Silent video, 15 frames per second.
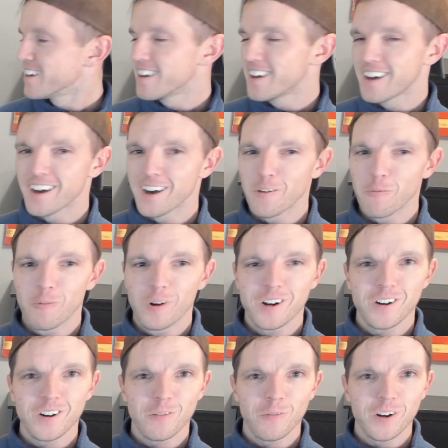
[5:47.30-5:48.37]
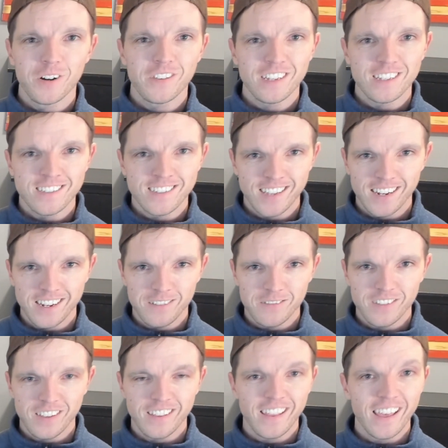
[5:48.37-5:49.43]
uh, what are what are the
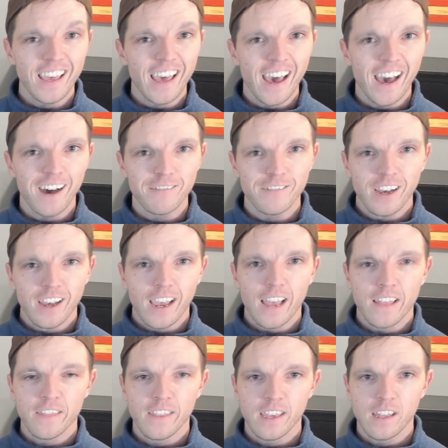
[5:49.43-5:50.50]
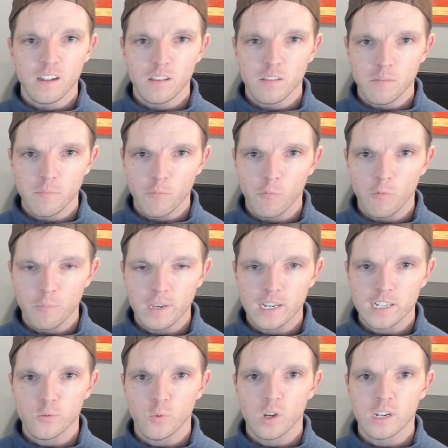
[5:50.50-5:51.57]
incentives that they have, and then the
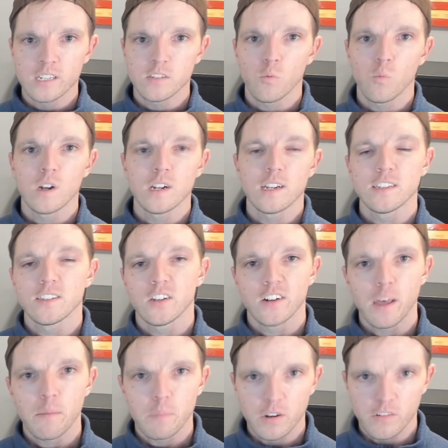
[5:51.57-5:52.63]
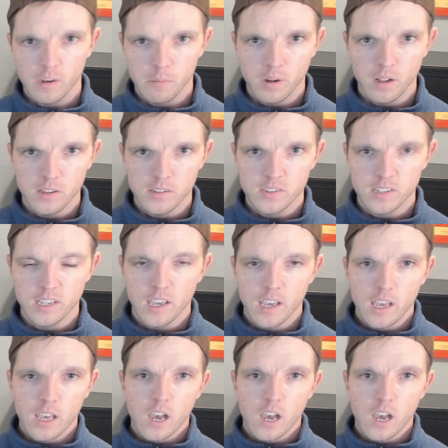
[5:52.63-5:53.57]
biggest one is what is their net metering policy.